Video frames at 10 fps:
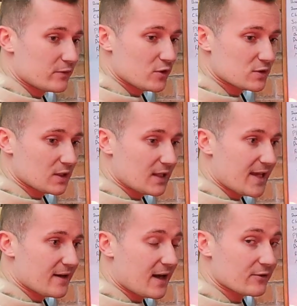with using a
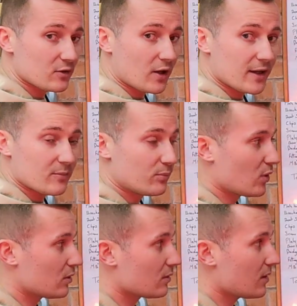later handle on it,
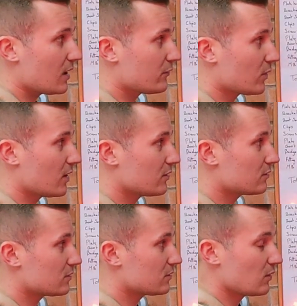but if you want it
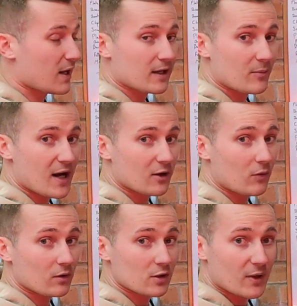to look like a Mark
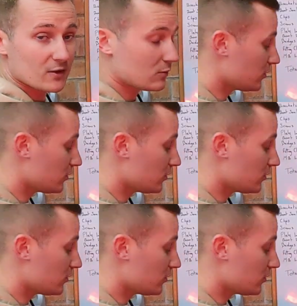1, you might as